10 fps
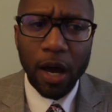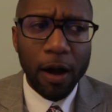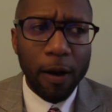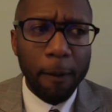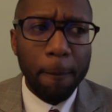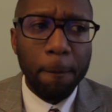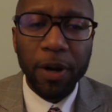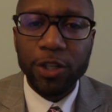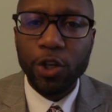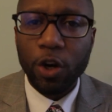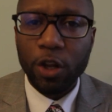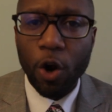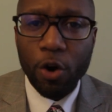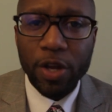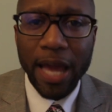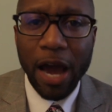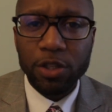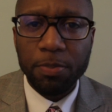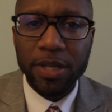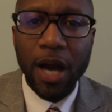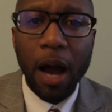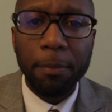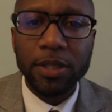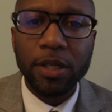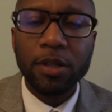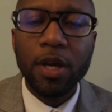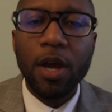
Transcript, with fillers: um, but you're learning how to be competent.